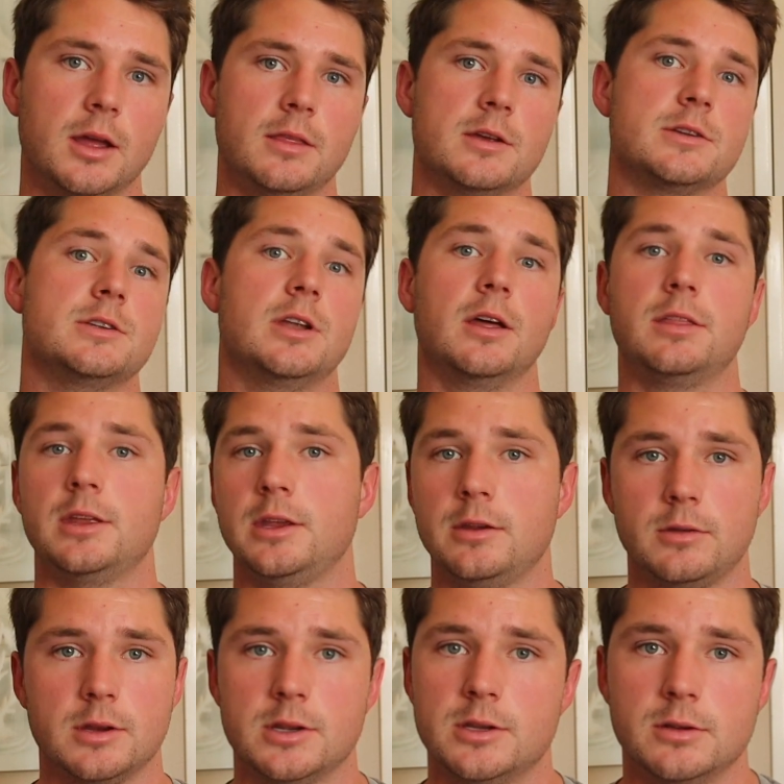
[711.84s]
There's nothing
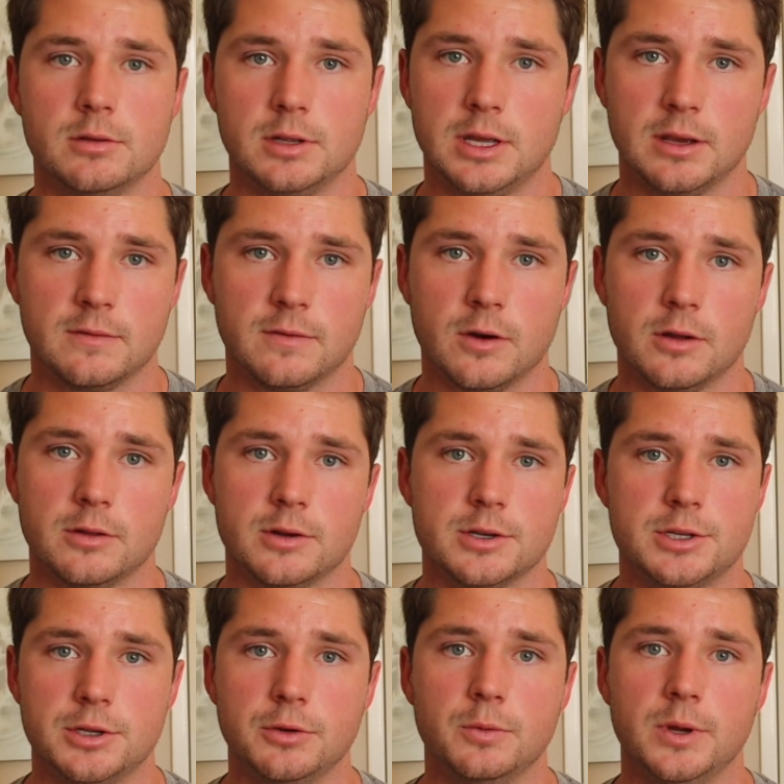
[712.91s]
you can do to kick farther in
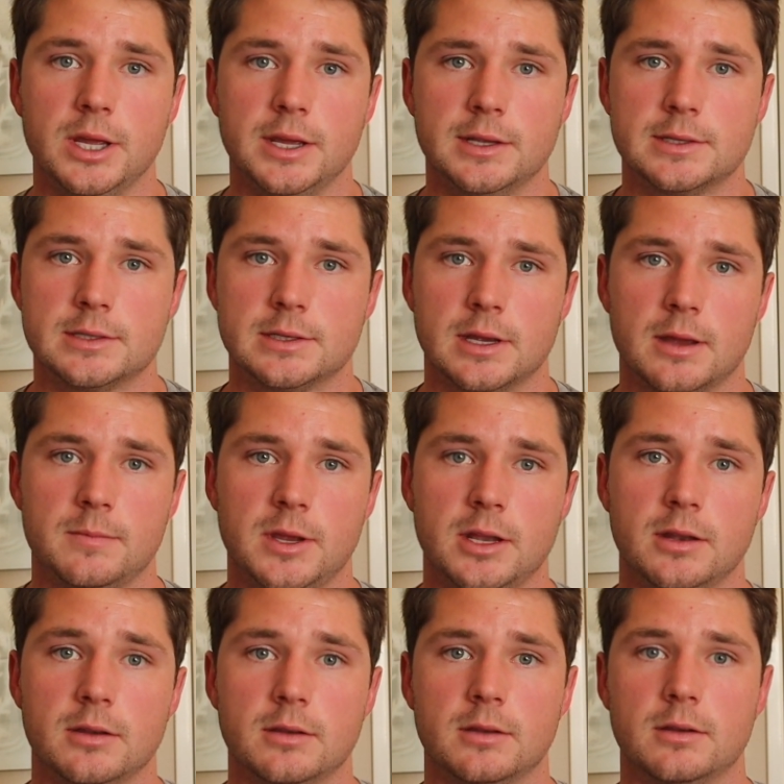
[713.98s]
2 weeks. I
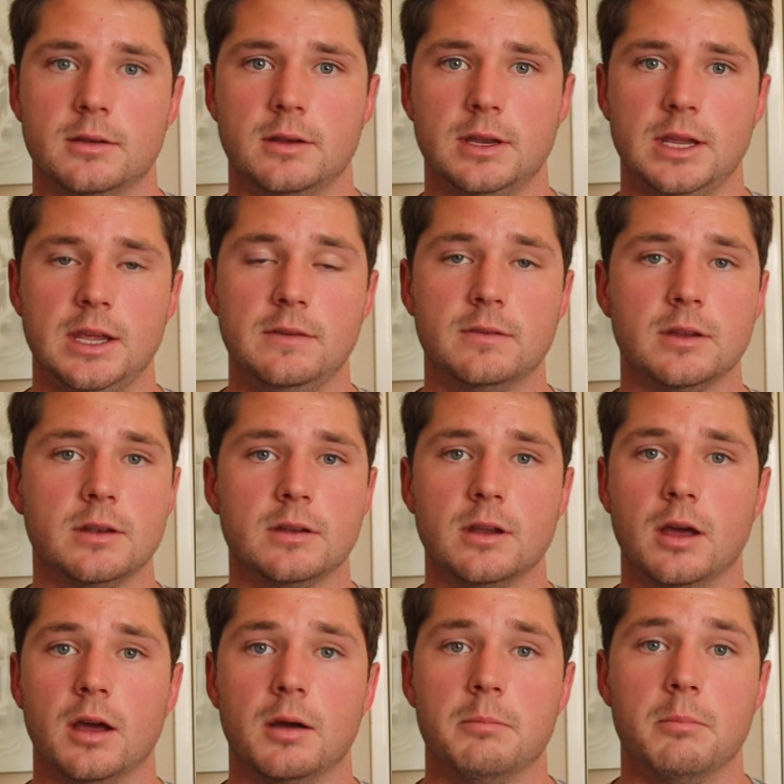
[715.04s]
mean, even
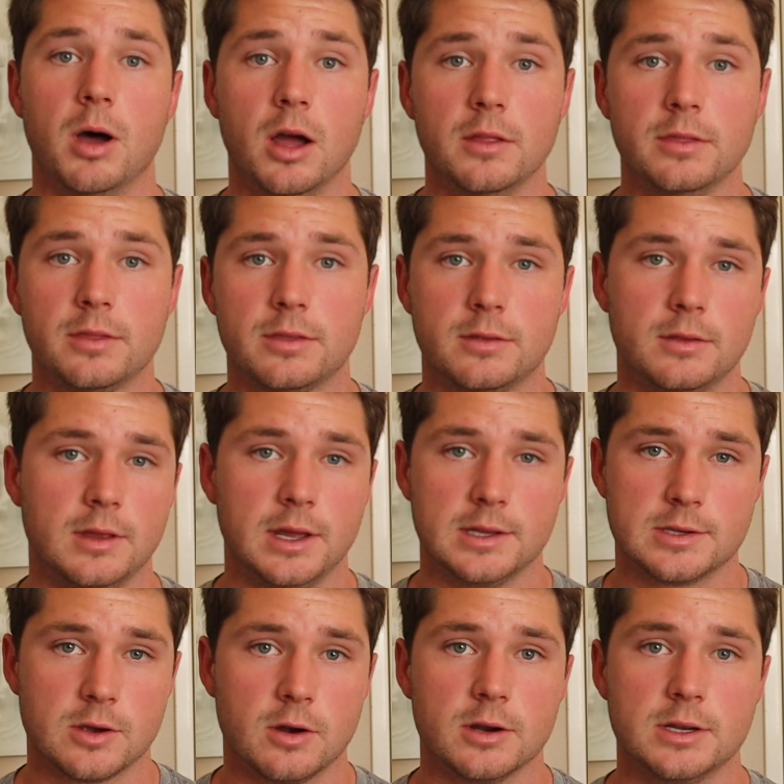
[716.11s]
a month,
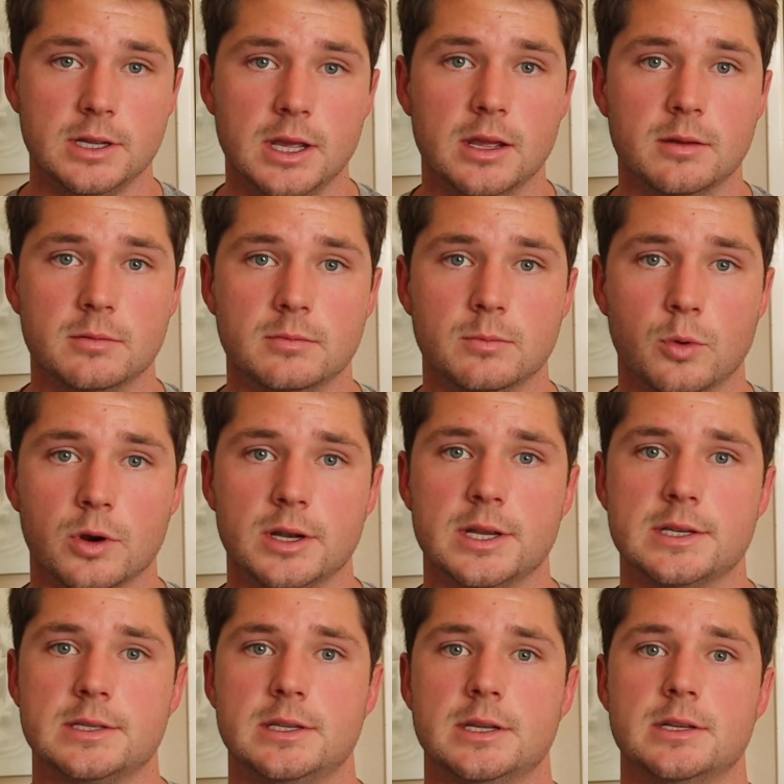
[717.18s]
it's hard to get more
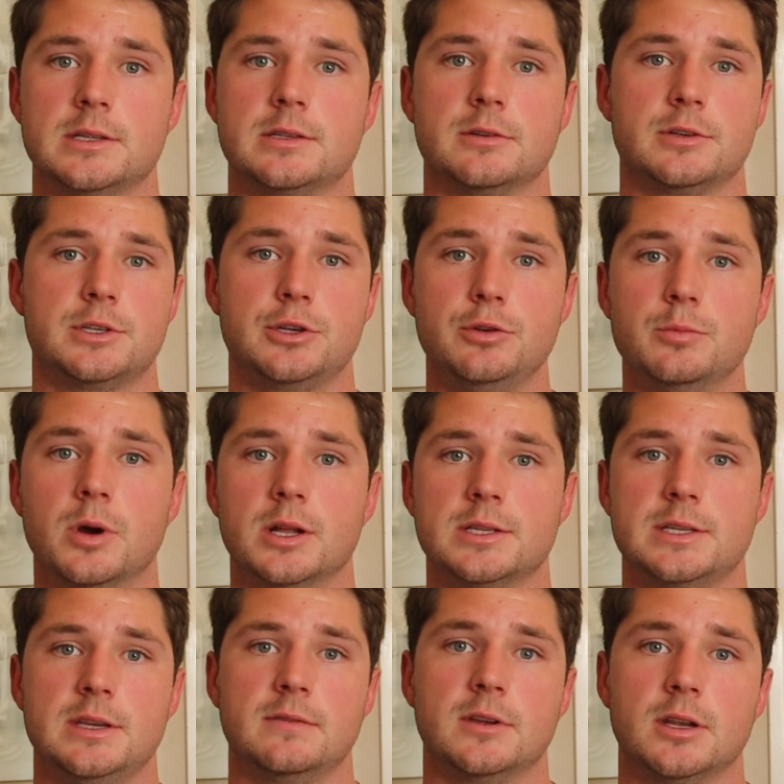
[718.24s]
distance, or 2
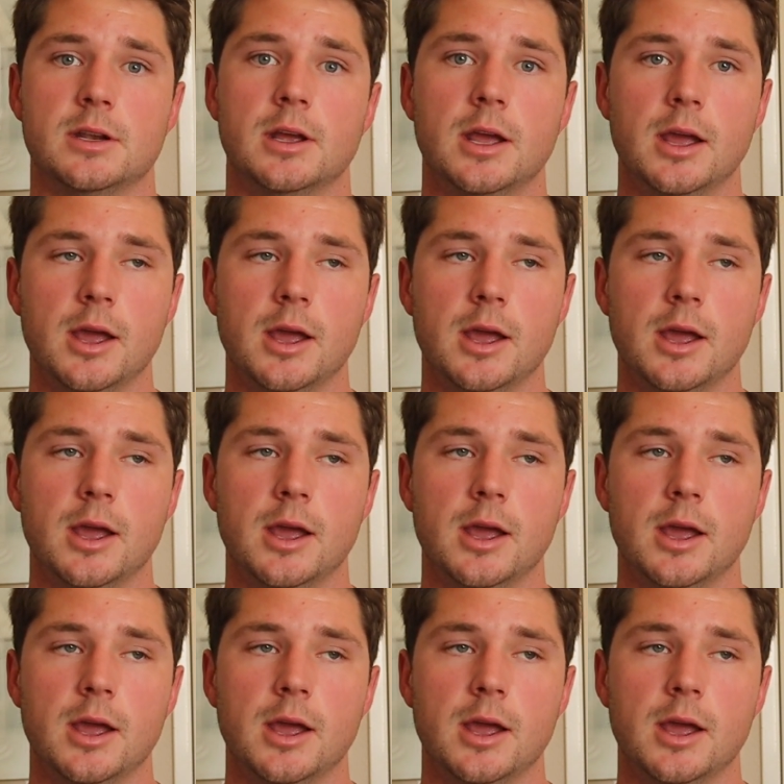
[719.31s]
months even.